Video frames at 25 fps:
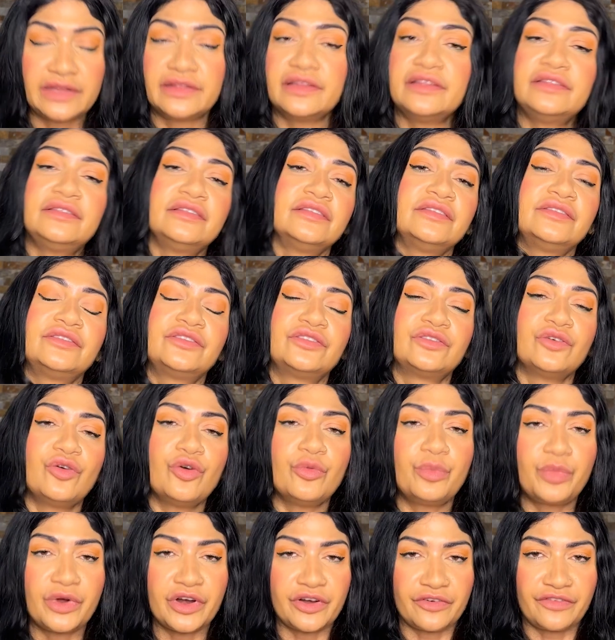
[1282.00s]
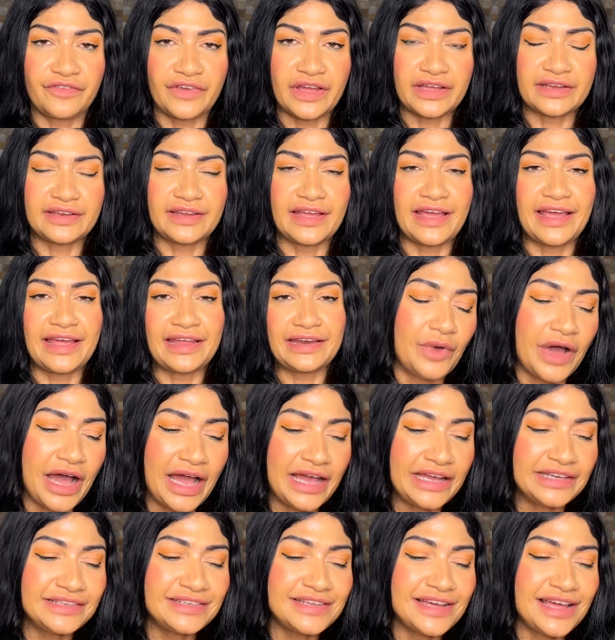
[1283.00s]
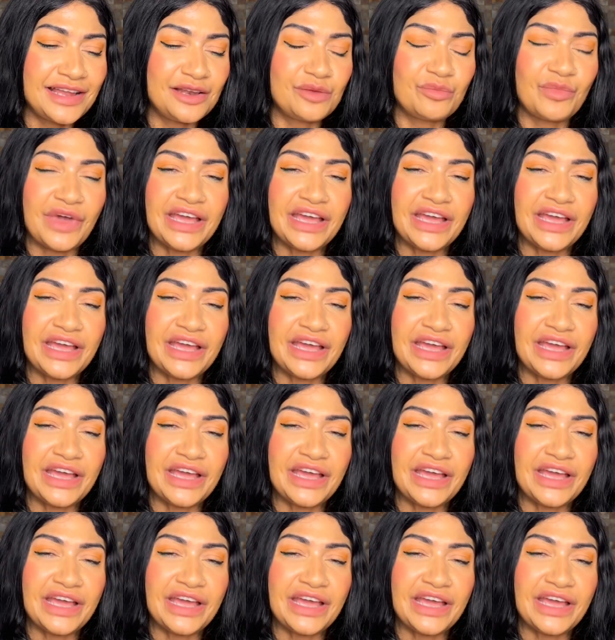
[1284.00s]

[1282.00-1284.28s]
This is so perfect. And I tell